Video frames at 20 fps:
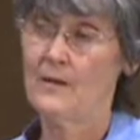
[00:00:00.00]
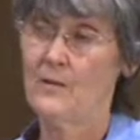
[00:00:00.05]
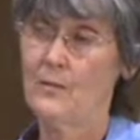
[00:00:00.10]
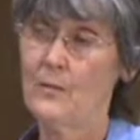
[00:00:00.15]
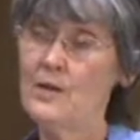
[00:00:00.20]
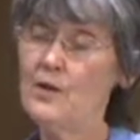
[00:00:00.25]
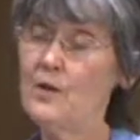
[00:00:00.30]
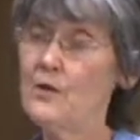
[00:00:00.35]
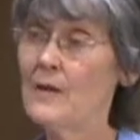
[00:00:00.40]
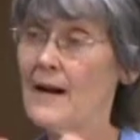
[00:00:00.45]

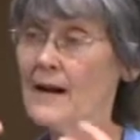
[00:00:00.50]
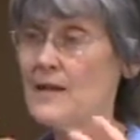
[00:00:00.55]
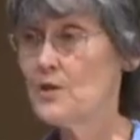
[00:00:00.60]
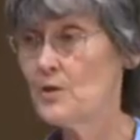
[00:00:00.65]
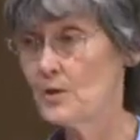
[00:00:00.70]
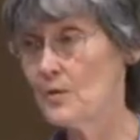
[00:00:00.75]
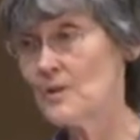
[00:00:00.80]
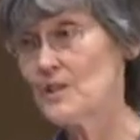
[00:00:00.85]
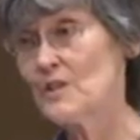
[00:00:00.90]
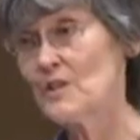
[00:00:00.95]
When you write
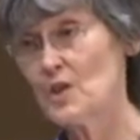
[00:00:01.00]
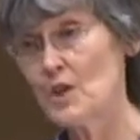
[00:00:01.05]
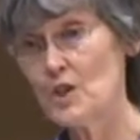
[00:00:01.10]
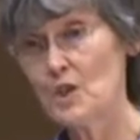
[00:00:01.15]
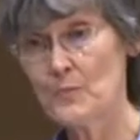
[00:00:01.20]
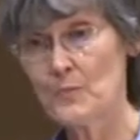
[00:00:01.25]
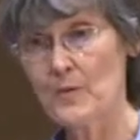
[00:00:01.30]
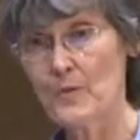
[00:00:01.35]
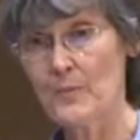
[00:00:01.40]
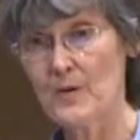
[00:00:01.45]
your
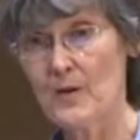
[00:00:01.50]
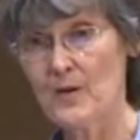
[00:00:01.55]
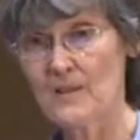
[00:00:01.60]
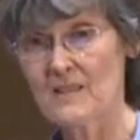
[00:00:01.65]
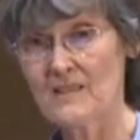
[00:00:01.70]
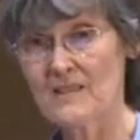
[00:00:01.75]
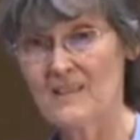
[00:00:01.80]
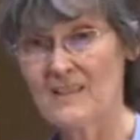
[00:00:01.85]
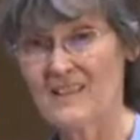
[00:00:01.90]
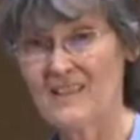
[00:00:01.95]
research
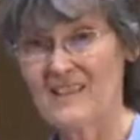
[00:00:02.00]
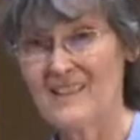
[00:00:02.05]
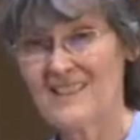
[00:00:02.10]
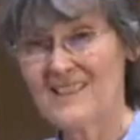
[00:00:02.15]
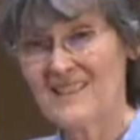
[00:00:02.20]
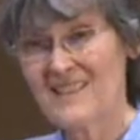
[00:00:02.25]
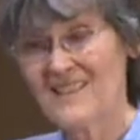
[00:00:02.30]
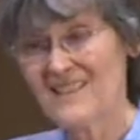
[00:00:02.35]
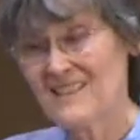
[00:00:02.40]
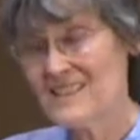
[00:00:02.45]
proposal,
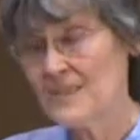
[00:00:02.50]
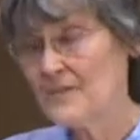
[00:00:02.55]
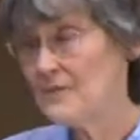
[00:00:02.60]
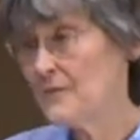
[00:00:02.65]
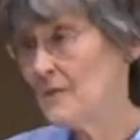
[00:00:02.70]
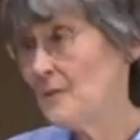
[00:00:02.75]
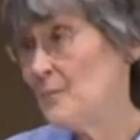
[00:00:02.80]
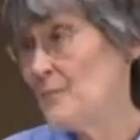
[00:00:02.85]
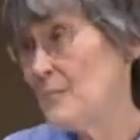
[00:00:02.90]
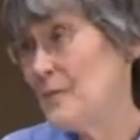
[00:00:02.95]
it's a
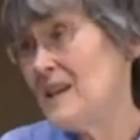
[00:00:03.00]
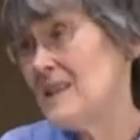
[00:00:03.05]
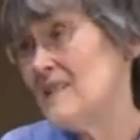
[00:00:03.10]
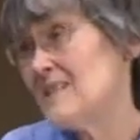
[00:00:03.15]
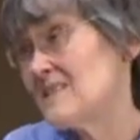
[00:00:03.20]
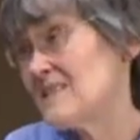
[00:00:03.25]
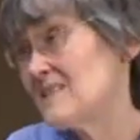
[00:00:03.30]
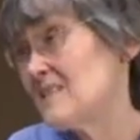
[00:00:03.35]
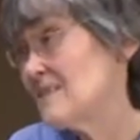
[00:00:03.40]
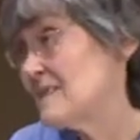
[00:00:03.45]
different
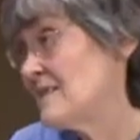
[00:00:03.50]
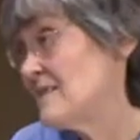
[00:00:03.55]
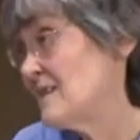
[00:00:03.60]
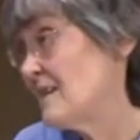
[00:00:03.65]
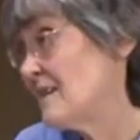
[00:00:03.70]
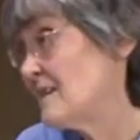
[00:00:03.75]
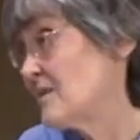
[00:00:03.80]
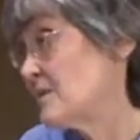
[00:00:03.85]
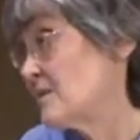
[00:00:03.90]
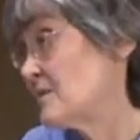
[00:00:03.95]
beast, isn't
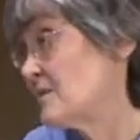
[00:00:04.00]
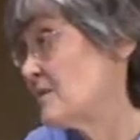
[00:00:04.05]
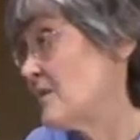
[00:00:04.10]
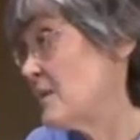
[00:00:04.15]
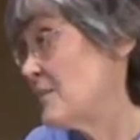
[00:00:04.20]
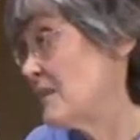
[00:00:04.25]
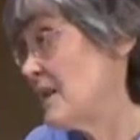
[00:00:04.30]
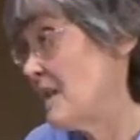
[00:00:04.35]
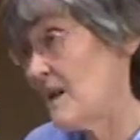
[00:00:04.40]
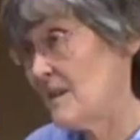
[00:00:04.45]
it,
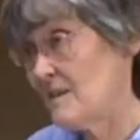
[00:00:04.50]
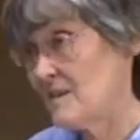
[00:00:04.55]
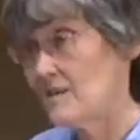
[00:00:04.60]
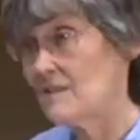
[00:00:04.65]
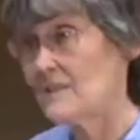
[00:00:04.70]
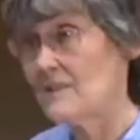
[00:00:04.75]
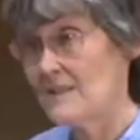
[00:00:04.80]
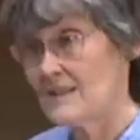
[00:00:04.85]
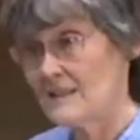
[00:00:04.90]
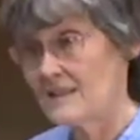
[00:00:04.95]
from the actual
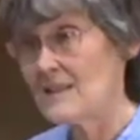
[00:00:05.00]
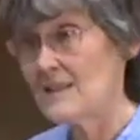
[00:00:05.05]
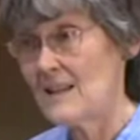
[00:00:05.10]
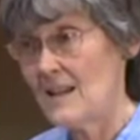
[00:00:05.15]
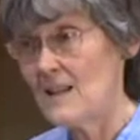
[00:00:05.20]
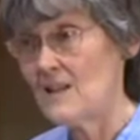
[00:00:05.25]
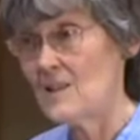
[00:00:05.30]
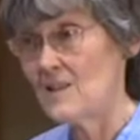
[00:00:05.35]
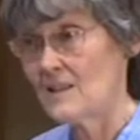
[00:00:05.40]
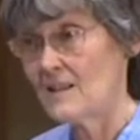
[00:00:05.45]

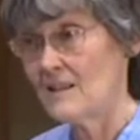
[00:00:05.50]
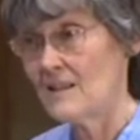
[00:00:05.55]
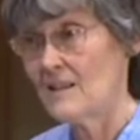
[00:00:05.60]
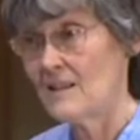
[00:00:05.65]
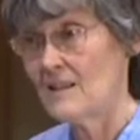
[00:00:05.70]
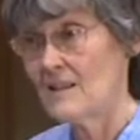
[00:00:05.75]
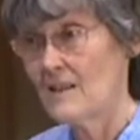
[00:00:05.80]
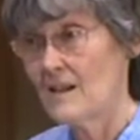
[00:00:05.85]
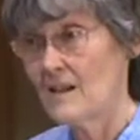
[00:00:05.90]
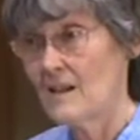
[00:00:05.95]
dissertation.
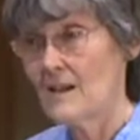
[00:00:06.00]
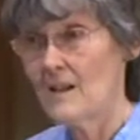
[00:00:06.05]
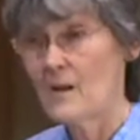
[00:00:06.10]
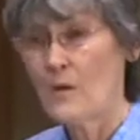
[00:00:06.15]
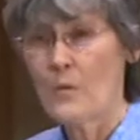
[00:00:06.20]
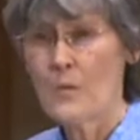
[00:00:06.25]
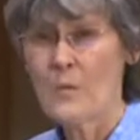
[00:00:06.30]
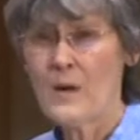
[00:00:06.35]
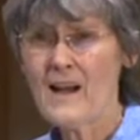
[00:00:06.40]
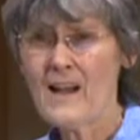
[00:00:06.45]

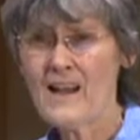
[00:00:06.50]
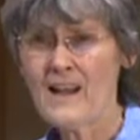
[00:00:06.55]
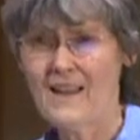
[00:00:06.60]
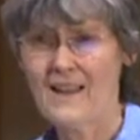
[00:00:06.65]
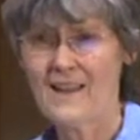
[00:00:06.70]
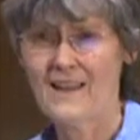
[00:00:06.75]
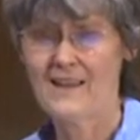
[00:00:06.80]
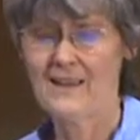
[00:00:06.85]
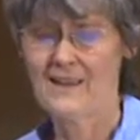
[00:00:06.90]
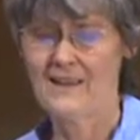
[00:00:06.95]

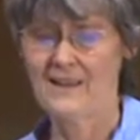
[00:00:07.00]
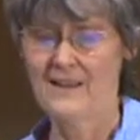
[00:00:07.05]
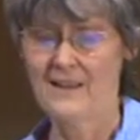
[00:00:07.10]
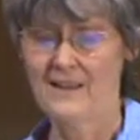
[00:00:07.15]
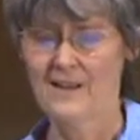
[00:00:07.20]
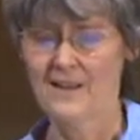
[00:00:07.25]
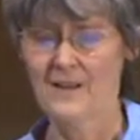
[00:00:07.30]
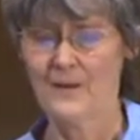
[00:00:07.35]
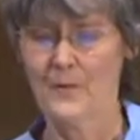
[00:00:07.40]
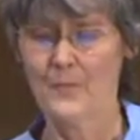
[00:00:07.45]
Why?
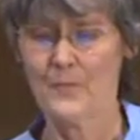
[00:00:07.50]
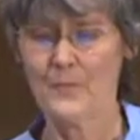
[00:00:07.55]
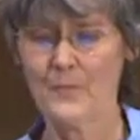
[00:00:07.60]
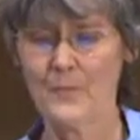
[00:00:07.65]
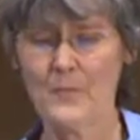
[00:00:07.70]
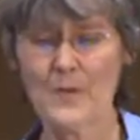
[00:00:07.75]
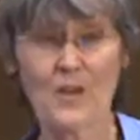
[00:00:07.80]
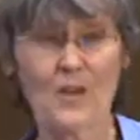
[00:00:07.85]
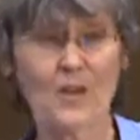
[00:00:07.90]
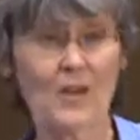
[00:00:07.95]

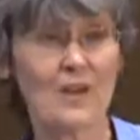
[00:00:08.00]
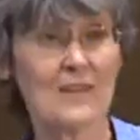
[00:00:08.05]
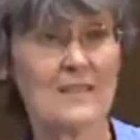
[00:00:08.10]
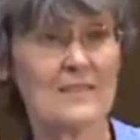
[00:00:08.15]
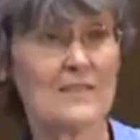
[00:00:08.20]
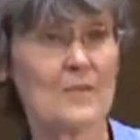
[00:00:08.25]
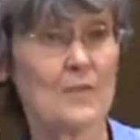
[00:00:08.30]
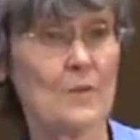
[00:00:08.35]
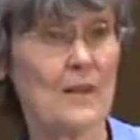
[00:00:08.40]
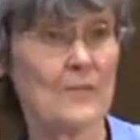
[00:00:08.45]

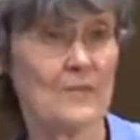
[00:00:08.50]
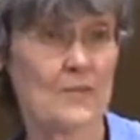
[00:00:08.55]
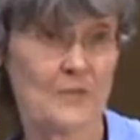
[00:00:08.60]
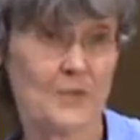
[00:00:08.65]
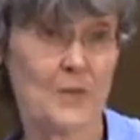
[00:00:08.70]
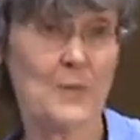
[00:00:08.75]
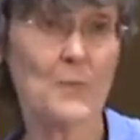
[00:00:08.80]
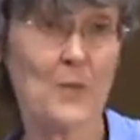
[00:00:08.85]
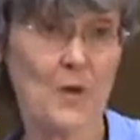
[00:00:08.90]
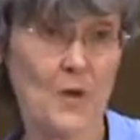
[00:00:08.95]
Because you have
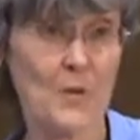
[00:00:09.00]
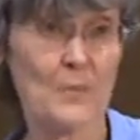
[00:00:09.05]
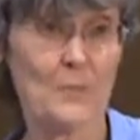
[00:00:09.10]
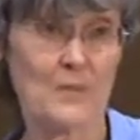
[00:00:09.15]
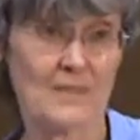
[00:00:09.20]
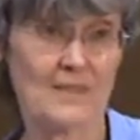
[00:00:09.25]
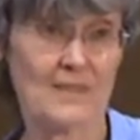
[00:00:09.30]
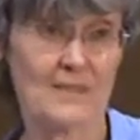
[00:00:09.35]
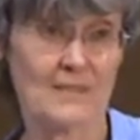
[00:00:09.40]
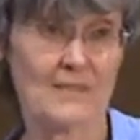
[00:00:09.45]
different
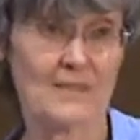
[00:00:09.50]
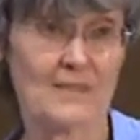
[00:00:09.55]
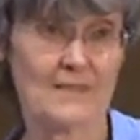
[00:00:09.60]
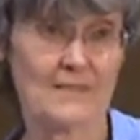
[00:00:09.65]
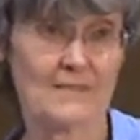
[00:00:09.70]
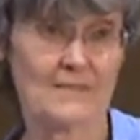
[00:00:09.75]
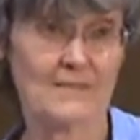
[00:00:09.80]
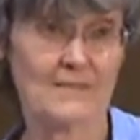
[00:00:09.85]
purposes.